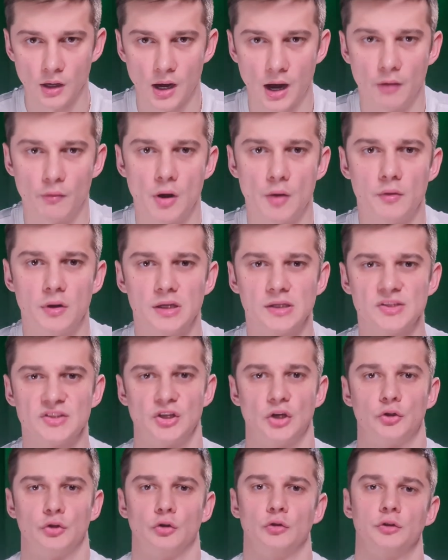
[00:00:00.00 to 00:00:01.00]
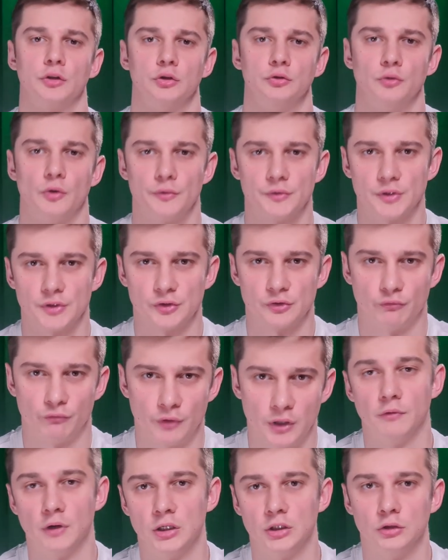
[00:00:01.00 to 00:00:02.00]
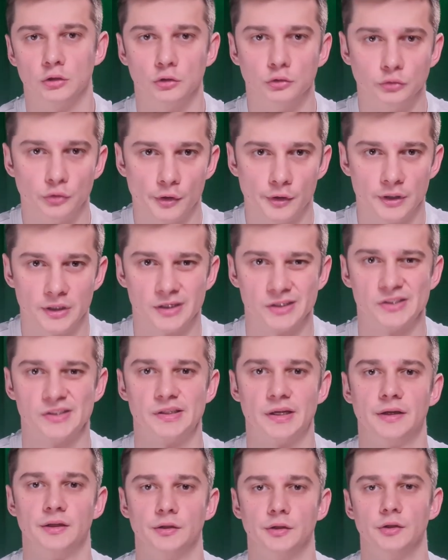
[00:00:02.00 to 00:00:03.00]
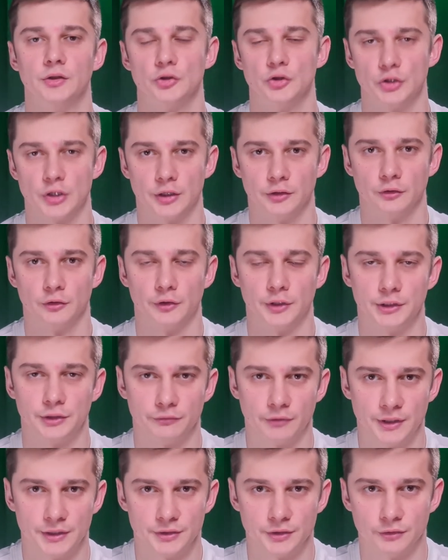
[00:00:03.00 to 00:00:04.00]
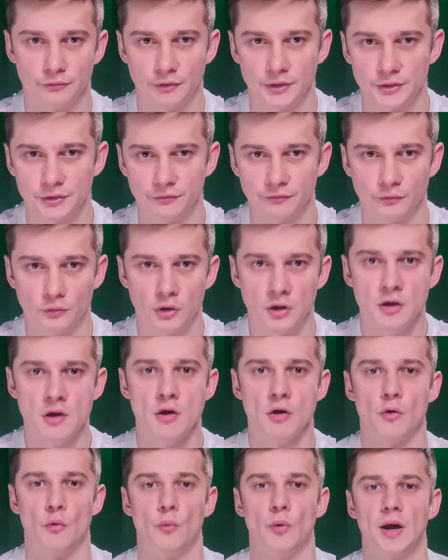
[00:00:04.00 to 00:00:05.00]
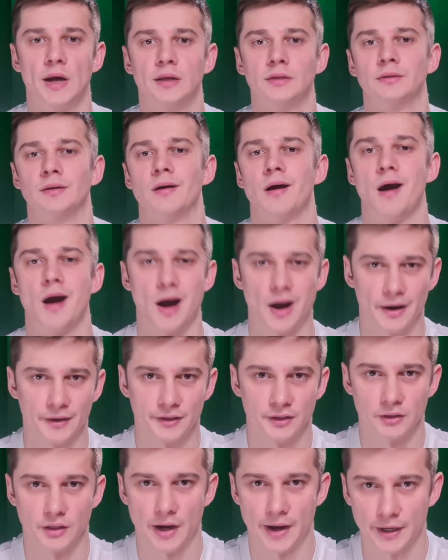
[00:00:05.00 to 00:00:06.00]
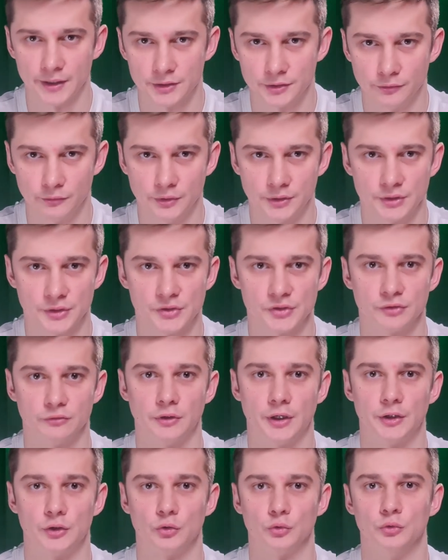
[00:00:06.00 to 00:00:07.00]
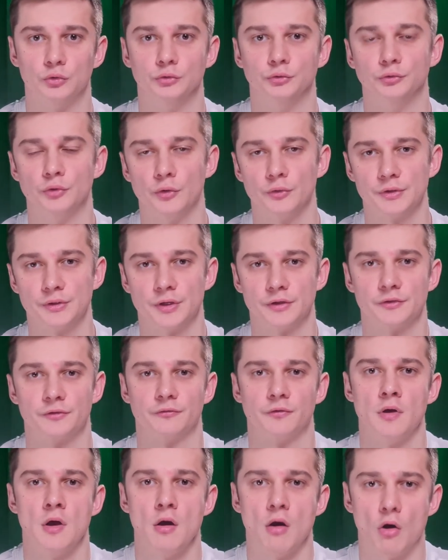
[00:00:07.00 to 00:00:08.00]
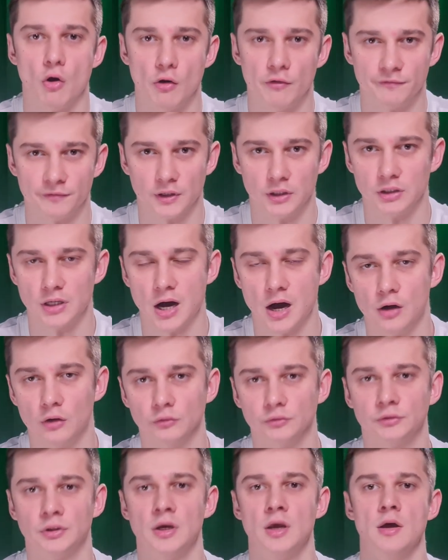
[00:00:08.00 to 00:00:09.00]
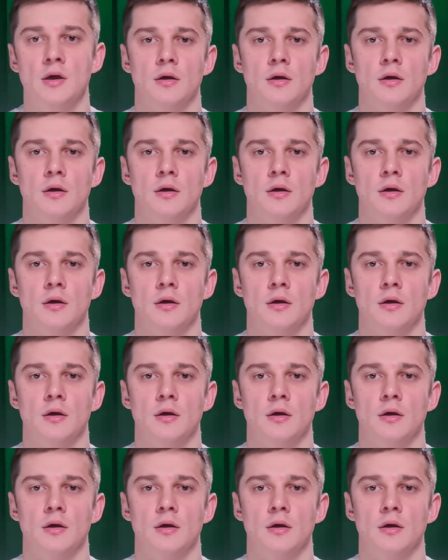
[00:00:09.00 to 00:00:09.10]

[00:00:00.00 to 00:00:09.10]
However, the total losses were lower than in January 2024, when hacker activities led to losses of around